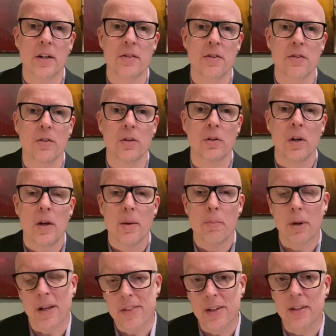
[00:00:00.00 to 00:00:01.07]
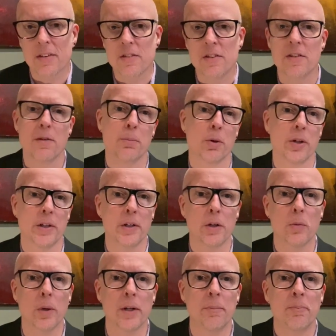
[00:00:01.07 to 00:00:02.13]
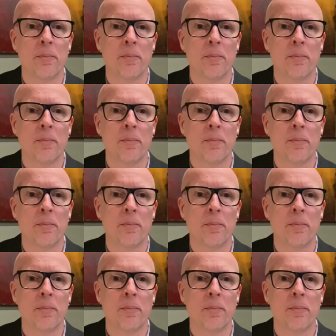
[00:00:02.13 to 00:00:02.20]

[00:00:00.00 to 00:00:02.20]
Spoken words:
us through, but I think this is a pretty good one.